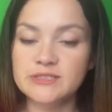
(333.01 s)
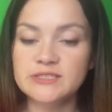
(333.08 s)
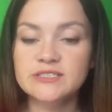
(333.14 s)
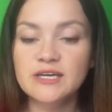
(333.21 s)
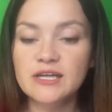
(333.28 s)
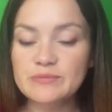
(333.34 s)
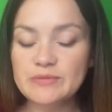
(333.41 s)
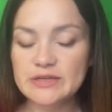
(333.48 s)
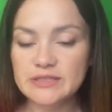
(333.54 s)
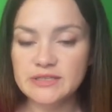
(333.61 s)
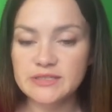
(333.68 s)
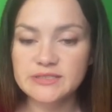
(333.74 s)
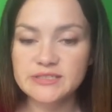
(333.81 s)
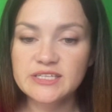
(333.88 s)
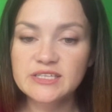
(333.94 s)
a stalemate
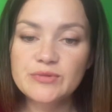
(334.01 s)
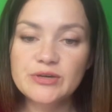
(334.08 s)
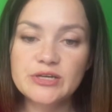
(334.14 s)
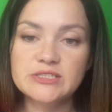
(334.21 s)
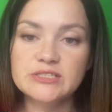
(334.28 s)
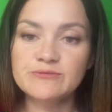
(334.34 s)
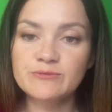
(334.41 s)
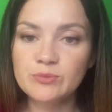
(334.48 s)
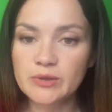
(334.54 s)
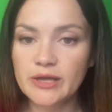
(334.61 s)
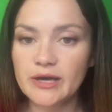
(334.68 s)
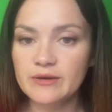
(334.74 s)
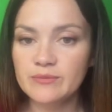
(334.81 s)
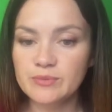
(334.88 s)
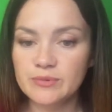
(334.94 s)
in the end, because if
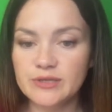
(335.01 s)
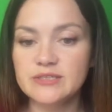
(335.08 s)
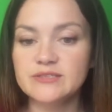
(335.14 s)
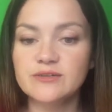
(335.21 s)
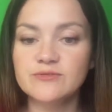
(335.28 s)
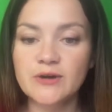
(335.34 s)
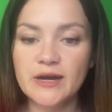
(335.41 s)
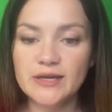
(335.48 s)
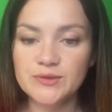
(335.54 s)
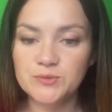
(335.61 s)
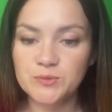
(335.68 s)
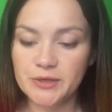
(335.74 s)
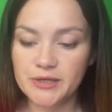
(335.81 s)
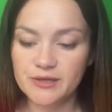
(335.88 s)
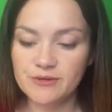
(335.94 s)
black plays the right
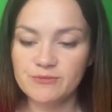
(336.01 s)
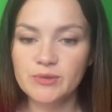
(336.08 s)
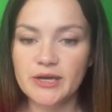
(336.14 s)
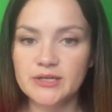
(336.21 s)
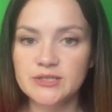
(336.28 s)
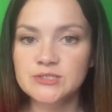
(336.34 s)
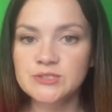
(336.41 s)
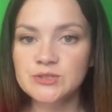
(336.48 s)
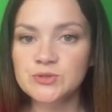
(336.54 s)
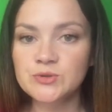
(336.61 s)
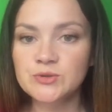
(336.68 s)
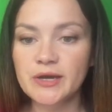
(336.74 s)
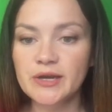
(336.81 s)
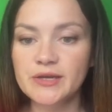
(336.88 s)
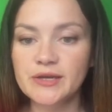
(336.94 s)
way, if black is
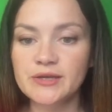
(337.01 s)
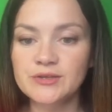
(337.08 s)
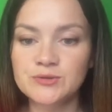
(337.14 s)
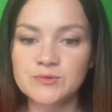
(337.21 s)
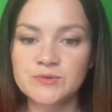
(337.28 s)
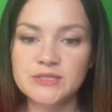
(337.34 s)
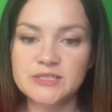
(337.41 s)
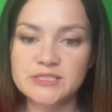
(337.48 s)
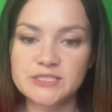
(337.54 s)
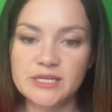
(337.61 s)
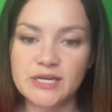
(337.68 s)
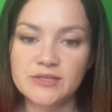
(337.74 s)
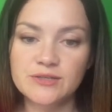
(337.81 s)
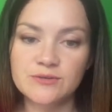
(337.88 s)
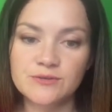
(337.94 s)
not running to this
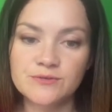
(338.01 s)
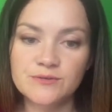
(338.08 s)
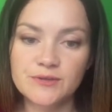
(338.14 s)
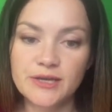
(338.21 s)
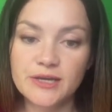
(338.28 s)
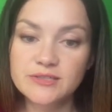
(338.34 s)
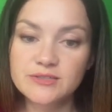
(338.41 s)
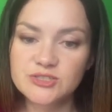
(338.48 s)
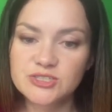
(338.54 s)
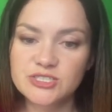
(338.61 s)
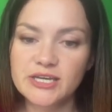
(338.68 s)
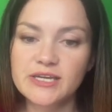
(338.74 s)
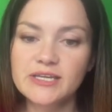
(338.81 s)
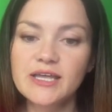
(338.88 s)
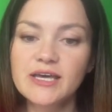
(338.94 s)
side or to the other
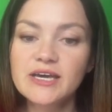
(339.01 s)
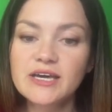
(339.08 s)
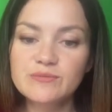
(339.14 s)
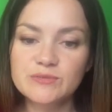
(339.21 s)
side,